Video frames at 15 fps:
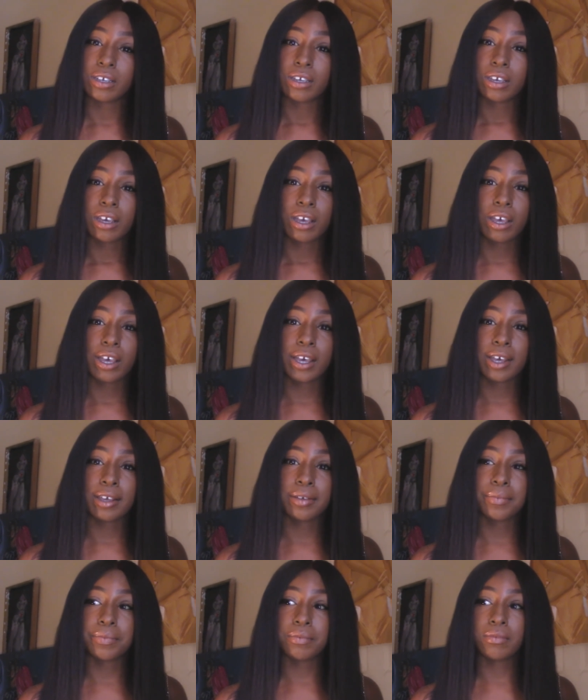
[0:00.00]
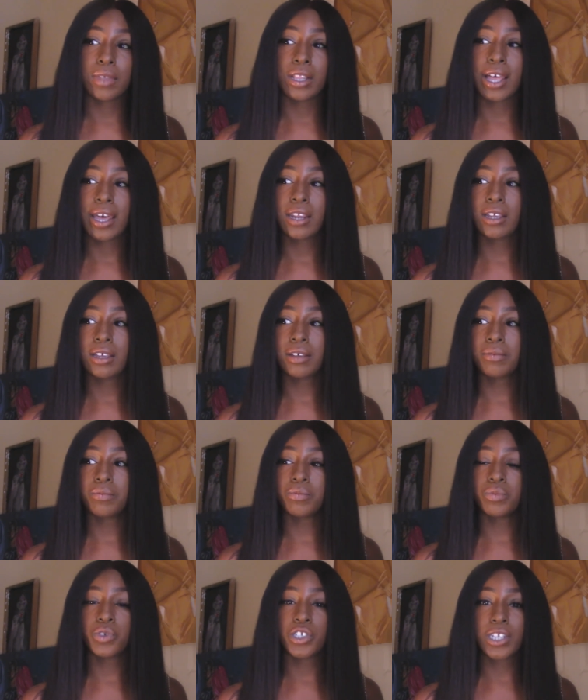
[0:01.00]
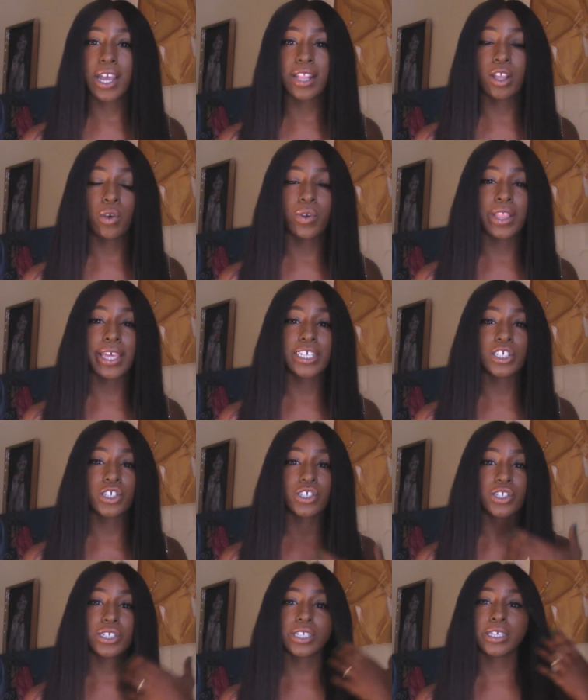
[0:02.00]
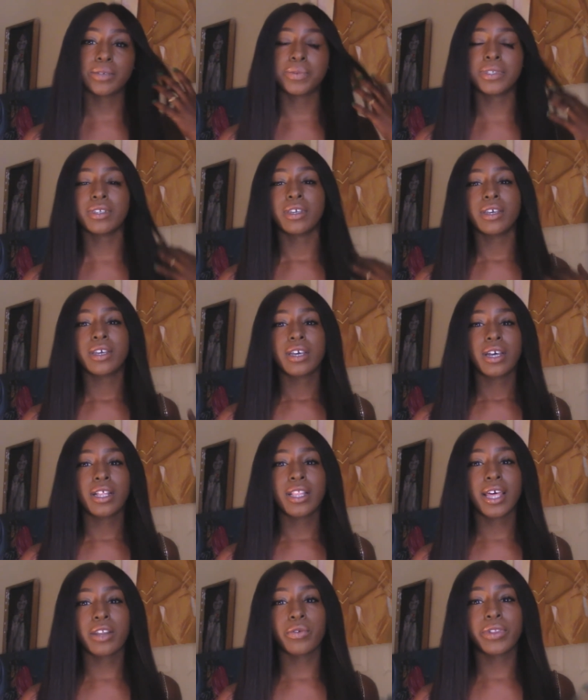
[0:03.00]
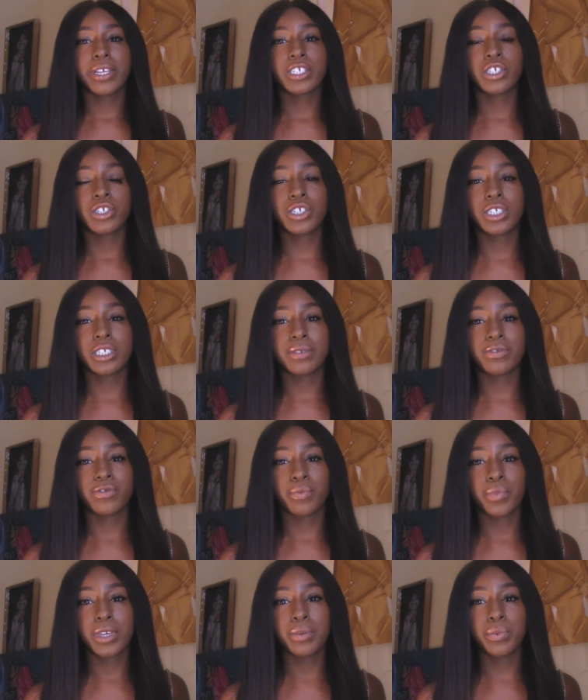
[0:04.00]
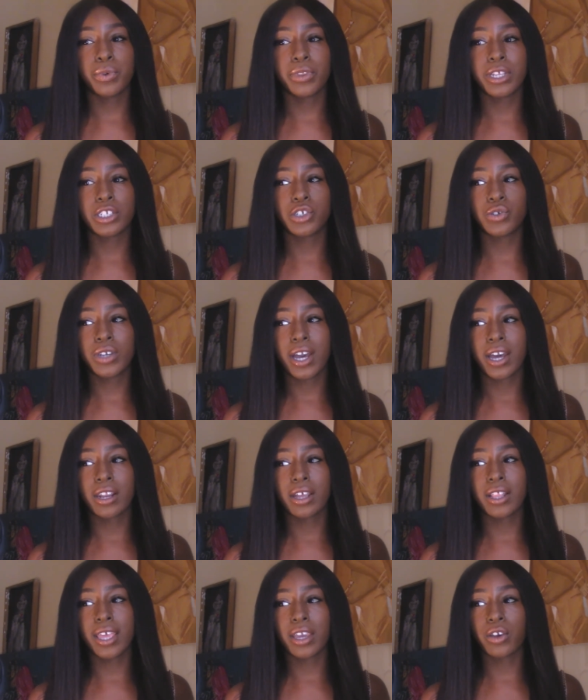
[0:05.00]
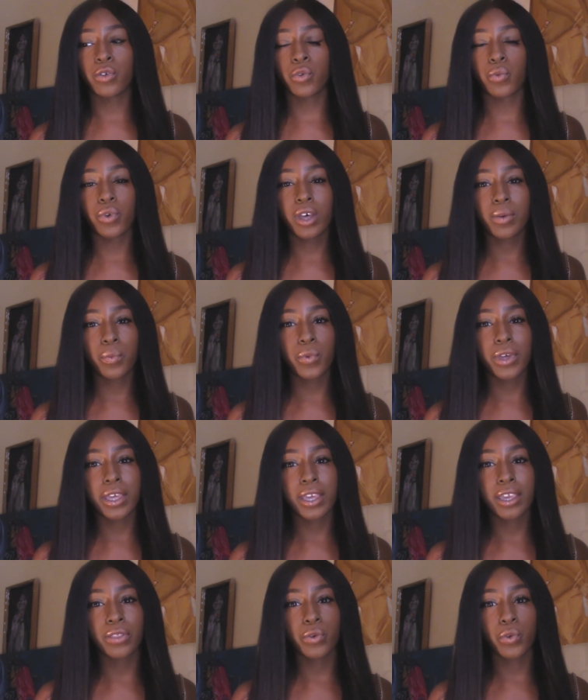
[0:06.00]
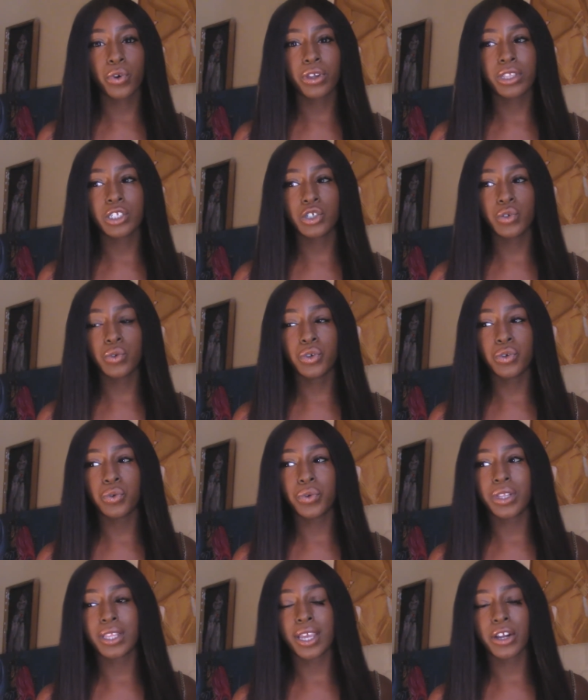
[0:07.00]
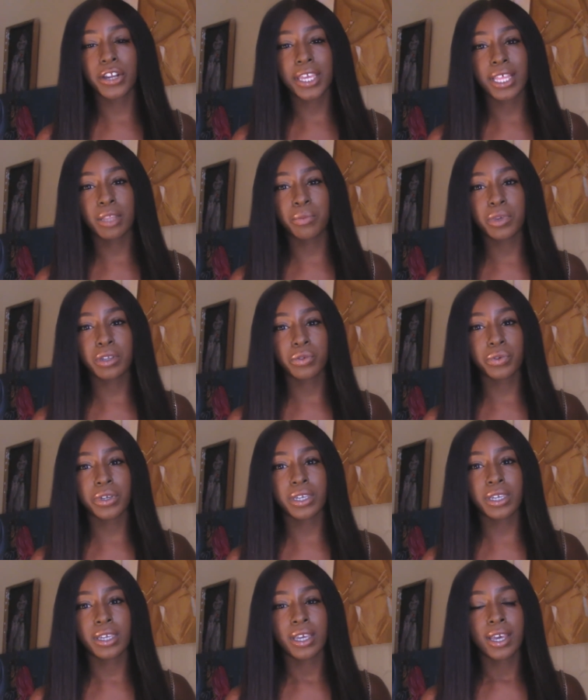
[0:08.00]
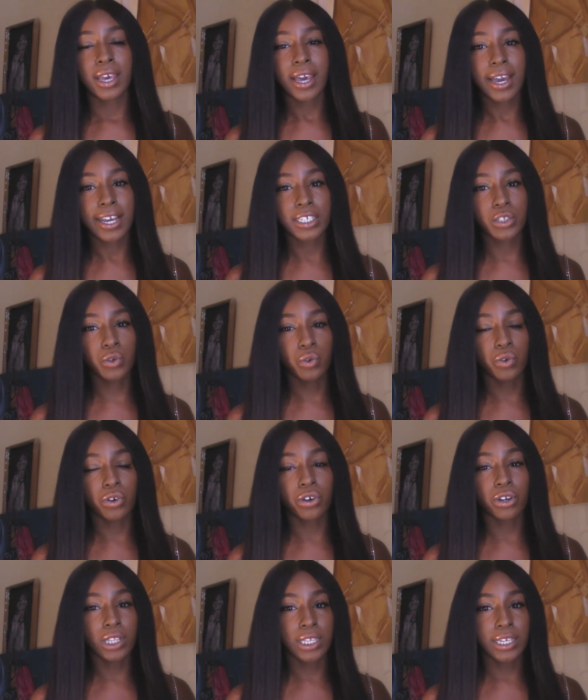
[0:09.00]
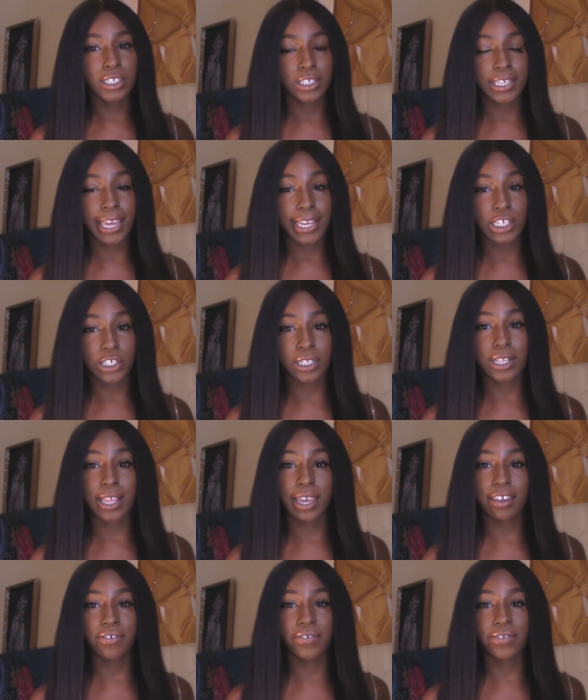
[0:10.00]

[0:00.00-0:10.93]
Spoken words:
a lot of shallow relationships, a lot of relationships from people that you kind of like grew up with or that you knew in like elementary, high school, early education life.